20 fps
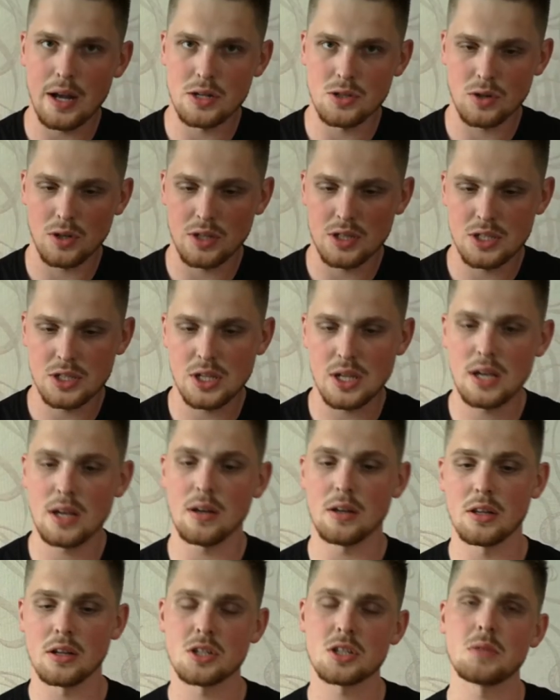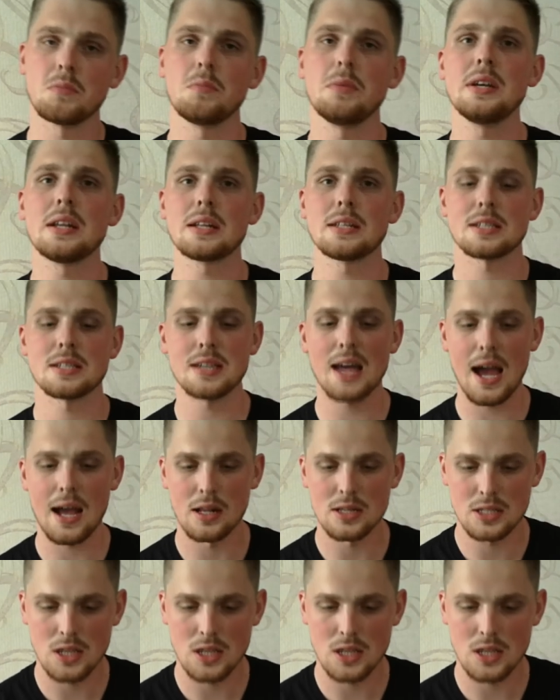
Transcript: As you can see, there's meat inside.